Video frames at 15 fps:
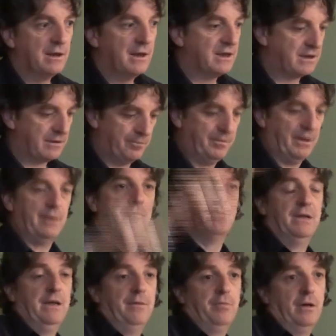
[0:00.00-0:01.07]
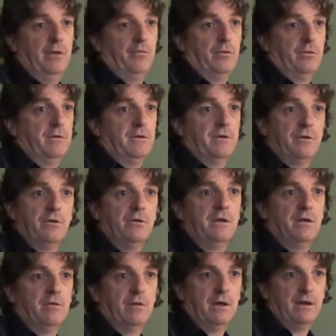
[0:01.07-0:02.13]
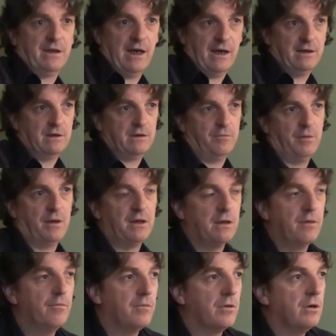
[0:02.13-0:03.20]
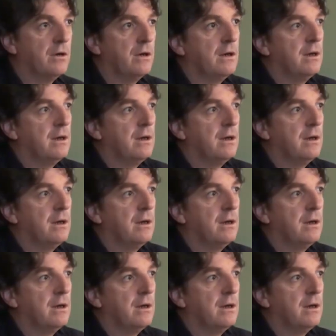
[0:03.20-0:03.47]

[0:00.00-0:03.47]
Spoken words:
that's a big blip up on 30, right? 10's a big number,